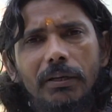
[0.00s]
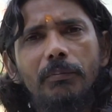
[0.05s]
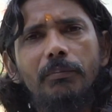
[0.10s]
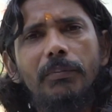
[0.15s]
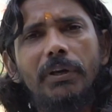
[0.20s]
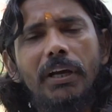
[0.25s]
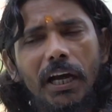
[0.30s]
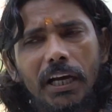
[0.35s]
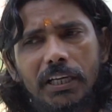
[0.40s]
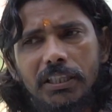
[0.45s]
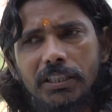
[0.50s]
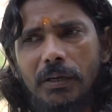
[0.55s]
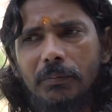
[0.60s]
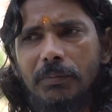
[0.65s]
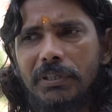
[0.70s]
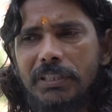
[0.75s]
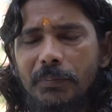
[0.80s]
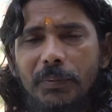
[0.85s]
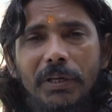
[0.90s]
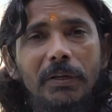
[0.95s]
Big ashram
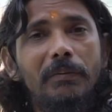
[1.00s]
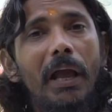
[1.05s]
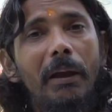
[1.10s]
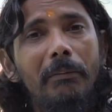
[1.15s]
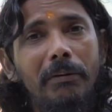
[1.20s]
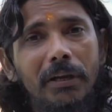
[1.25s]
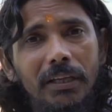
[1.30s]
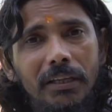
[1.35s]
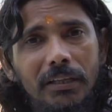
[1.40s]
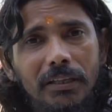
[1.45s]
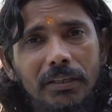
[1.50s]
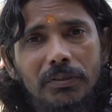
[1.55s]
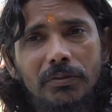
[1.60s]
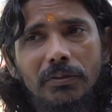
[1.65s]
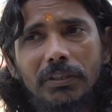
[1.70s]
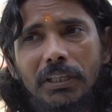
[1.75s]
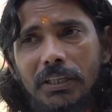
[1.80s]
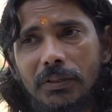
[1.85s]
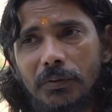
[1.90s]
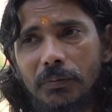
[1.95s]
is a big family, so
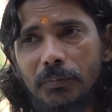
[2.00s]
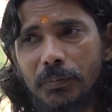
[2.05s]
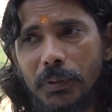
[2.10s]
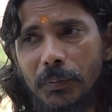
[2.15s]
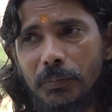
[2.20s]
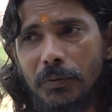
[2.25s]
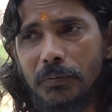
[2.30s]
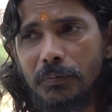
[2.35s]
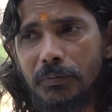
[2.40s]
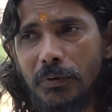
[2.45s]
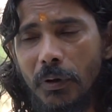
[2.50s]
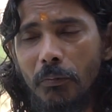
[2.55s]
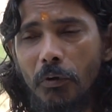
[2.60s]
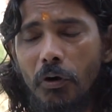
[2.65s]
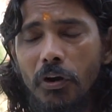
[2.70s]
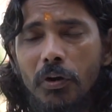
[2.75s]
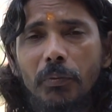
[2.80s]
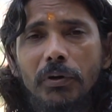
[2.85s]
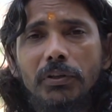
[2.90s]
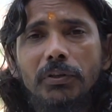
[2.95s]
that people from
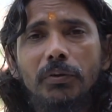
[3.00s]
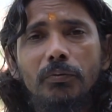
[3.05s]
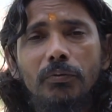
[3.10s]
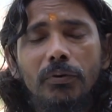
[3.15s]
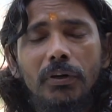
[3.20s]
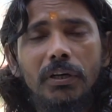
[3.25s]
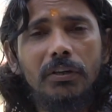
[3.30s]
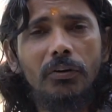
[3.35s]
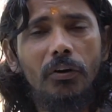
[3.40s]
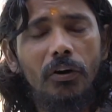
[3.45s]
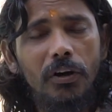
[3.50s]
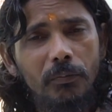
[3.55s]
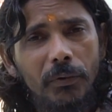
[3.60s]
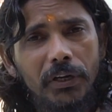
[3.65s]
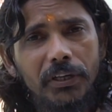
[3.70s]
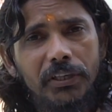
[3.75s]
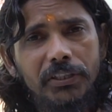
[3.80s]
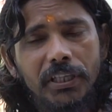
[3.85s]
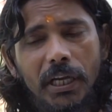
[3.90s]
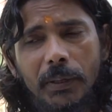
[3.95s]
all over the world, all my
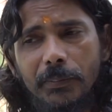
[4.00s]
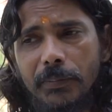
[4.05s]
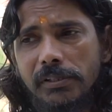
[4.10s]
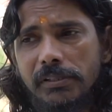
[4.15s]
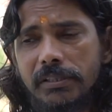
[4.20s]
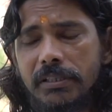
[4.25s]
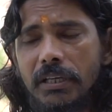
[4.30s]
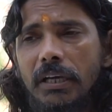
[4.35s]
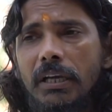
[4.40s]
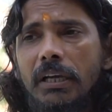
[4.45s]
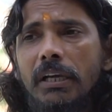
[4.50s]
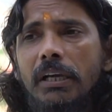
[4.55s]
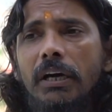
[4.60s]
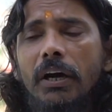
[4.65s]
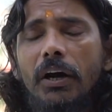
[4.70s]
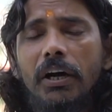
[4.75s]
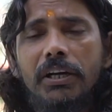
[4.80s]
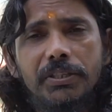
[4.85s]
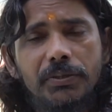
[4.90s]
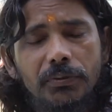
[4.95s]
disciples
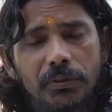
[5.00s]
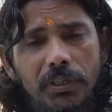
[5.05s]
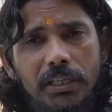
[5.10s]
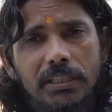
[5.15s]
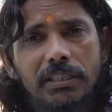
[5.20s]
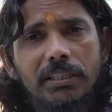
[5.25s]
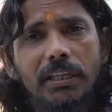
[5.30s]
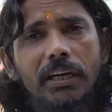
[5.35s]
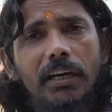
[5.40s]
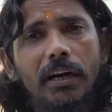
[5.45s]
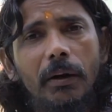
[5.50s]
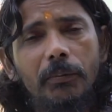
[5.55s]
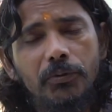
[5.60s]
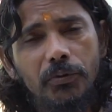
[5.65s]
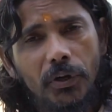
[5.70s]
and students, they come